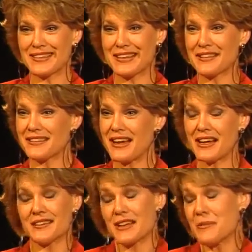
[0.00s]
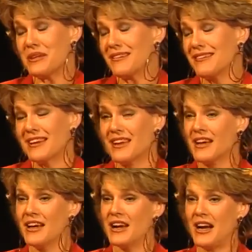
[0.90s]
I mean,
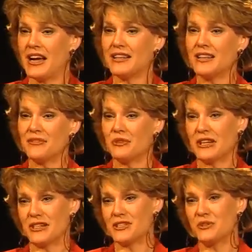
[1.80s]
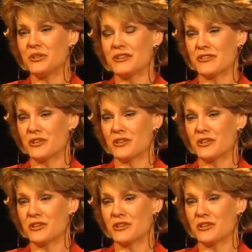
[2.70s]
I love what I do, and if